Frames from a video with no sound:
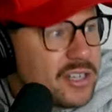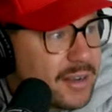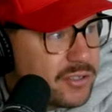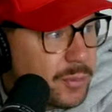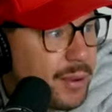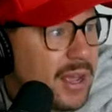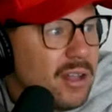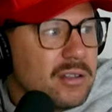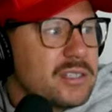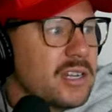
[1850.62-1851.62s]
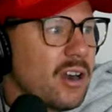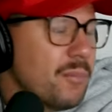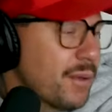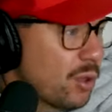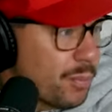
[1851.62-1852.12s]
Dave Chappelle's and our
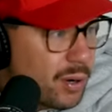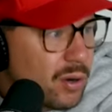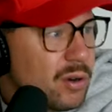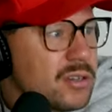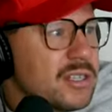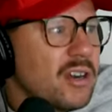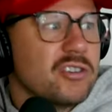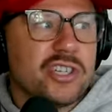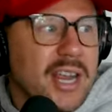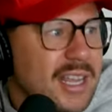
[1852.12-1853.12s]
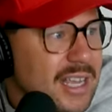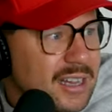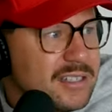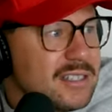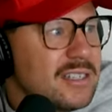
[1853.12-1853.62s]
Bill Burr's and our Shane
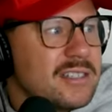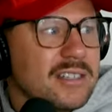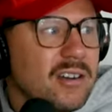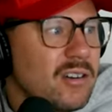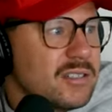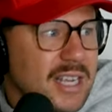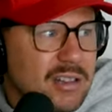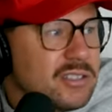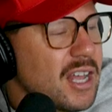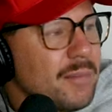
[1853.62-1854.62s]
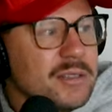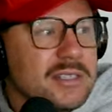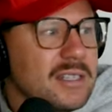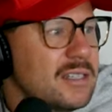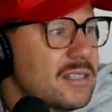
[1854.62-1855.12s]
Gillis's and our Taylor
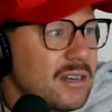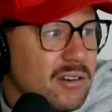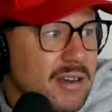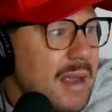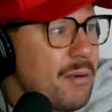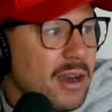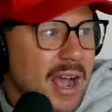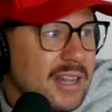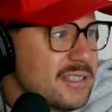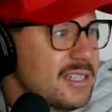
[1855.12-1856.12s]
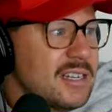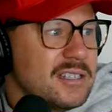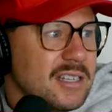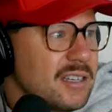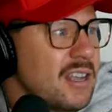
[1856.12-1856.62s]
Tomlinson's and our Nate
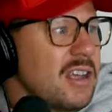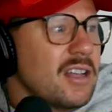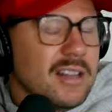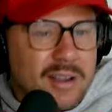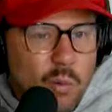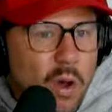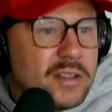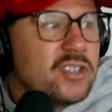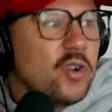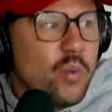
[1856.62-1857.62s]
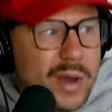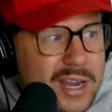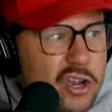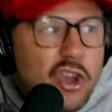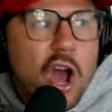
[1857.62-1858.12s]
Bargatze's and like ones who
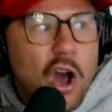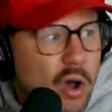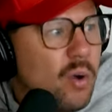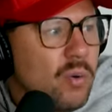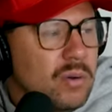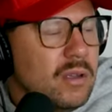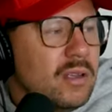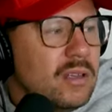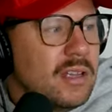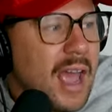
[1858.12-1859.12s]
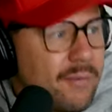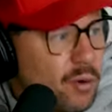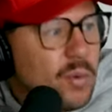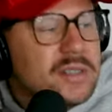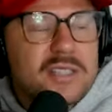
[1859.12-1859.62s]
we know
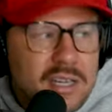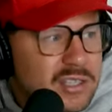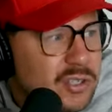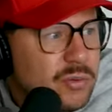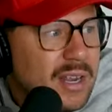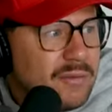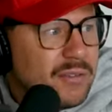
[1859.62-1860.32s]
everyone's going to tune in